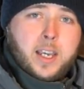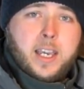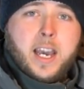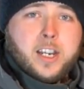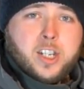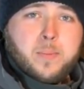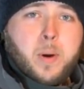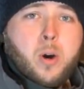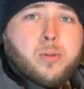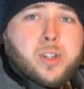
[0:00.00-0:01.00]
He actually
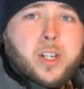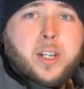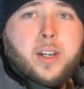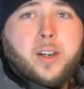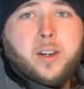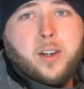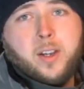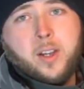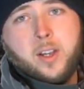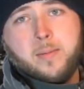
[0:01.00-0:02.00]
posted
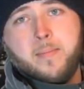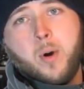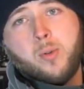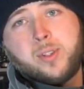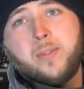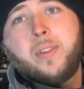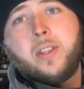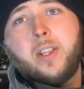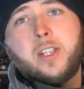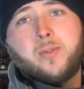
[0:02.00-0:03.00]
most of
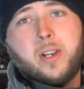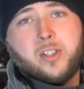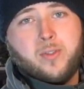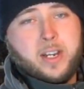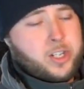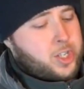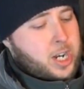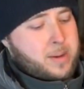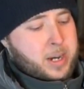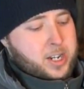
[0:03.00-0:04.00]
the, this restoration
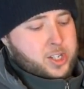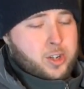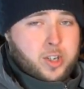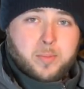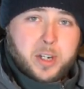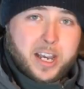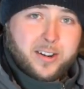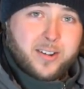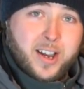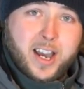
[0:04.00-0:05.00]
job on his YouTube
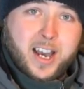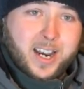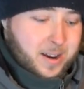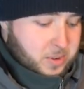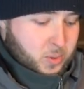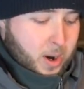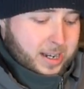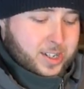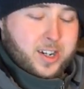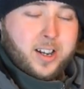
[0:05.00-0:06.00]
channel, and I was
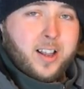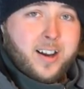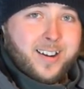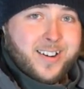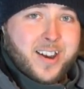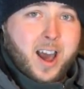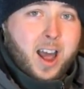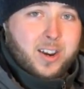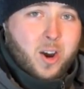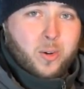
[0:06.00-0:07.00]
watching along
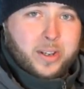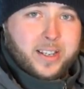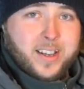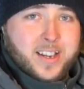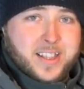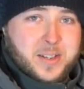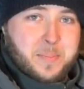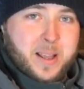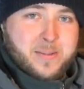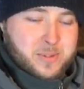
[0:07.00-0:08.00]
not knowing this
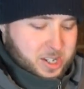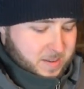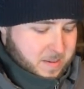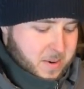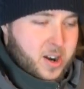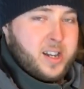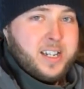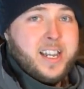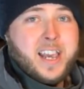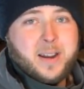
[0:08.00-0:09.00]
plane was going to be
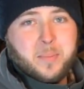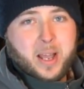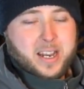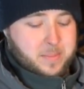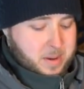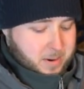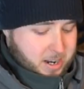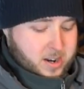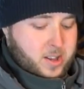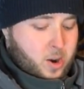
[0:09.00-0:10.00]
mine, and he had a plan to be
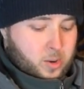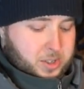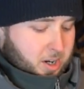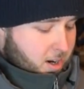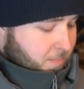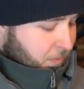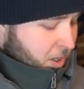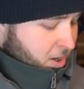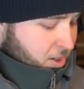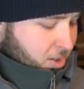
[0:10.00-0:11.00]
mine the whole time.
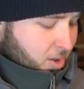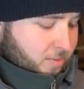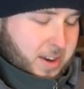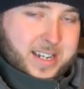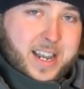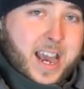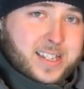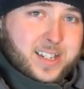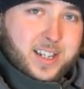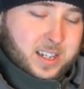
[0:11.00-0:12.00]
So
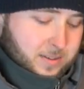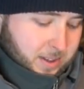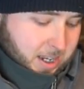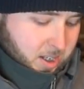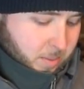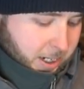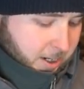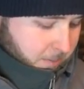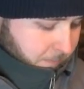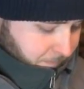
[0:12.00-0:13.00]
fantastic gift. Thank you, buddy.